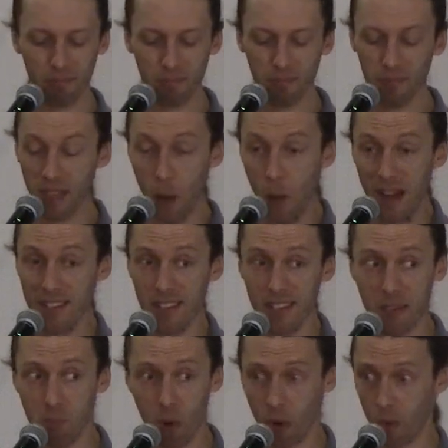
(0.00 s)
Now, why is
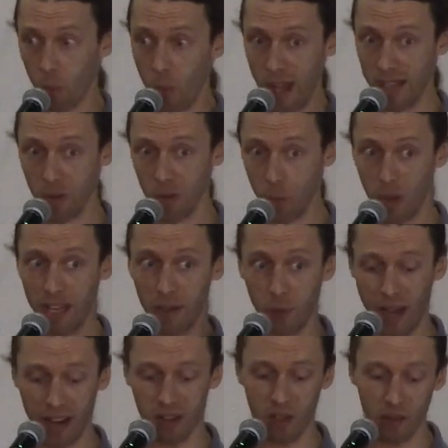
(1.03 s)
this important? Why do I
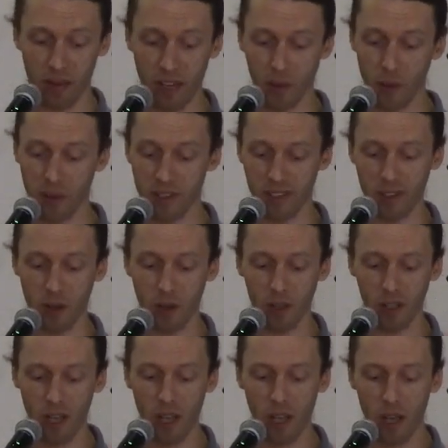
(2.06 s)
actually value this at
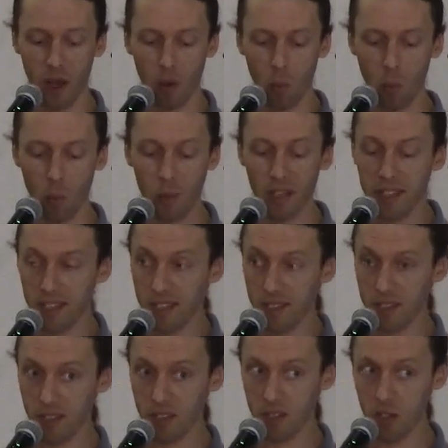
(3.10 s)
all? Well, it's
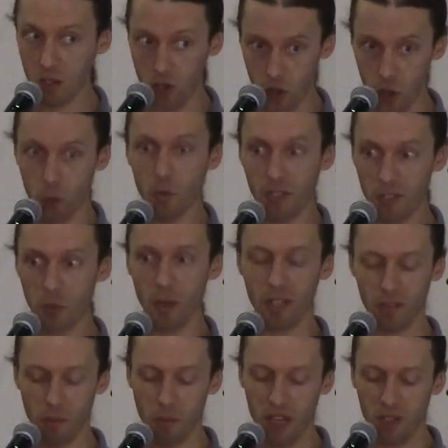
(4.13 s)
to do this
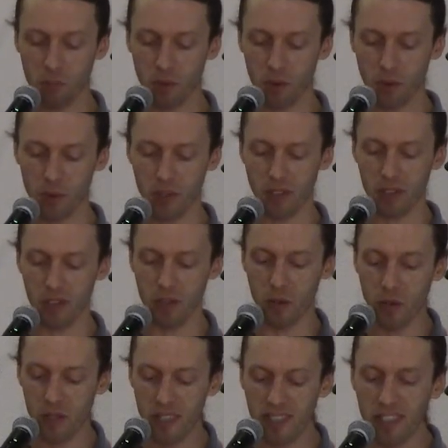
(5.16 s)
transformation process, to
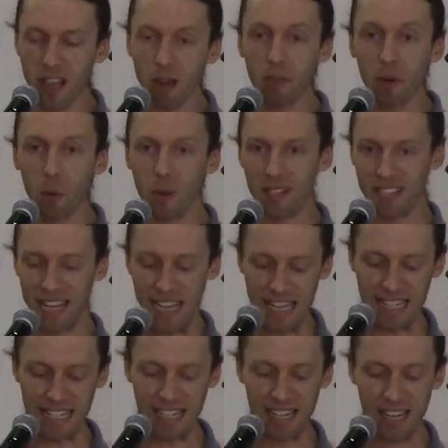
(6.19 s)
discover what's
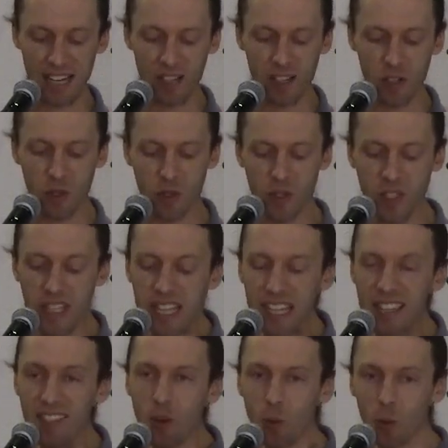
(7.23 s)
hidden, to see
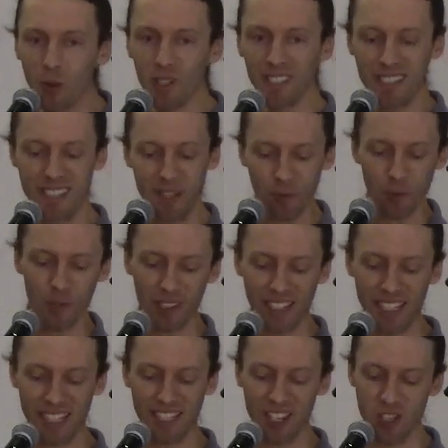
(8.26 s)
the world
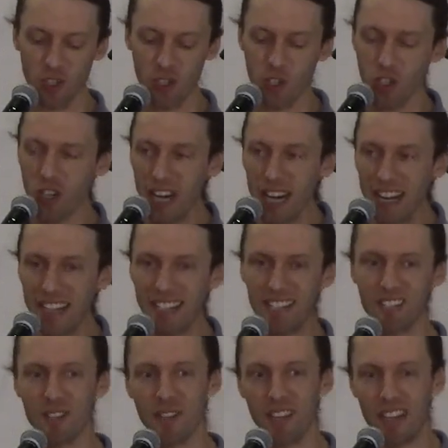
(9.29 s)
differently, to
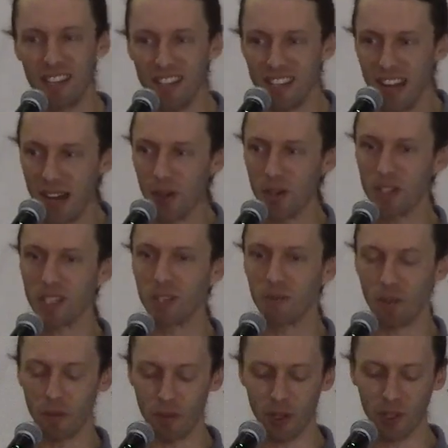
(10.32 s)
change the
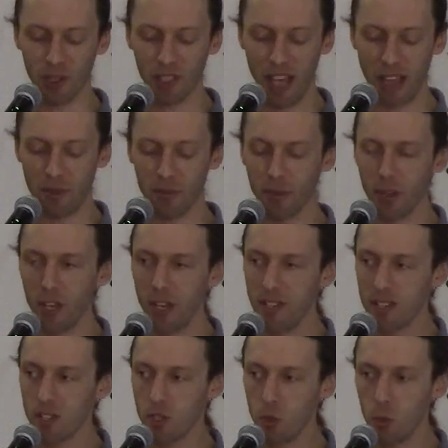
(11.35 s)
narrative of your life,
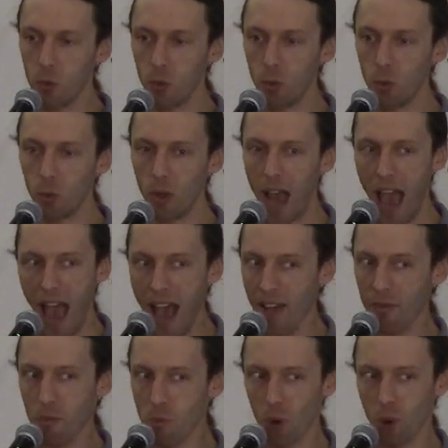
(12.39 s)
to
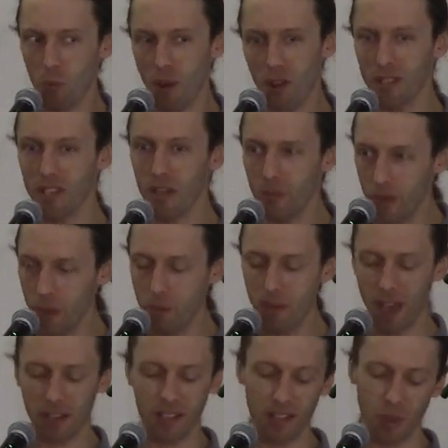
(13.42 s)
have a more positive
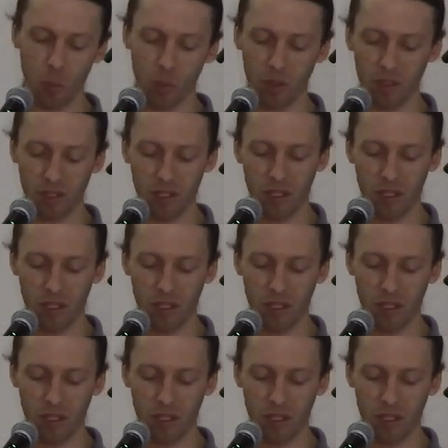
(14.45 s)
impact in the world.